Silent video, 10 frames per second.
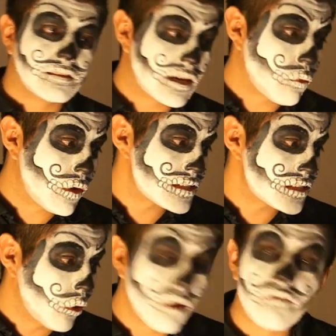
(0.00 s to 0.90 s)
That
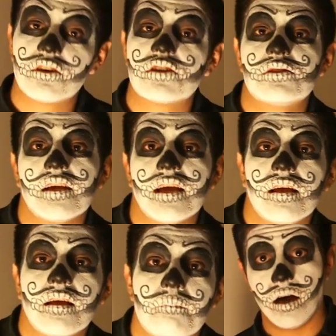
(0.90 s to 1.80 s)
was all for
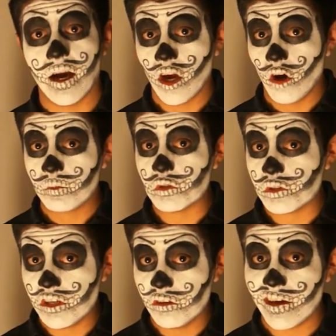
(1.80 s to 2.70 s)
today. I hope to
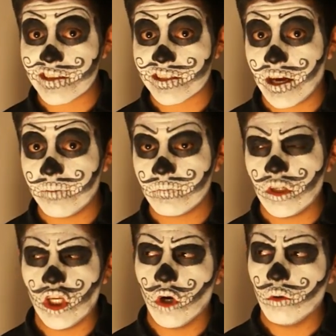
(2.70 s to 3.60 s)
see you next time.
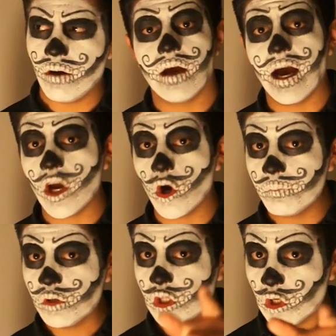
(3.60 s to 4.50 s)
No, I
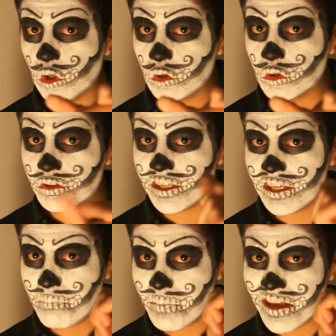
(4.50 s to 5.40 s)
hope you to
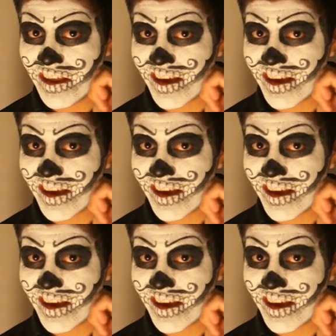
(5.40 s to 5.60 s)
see me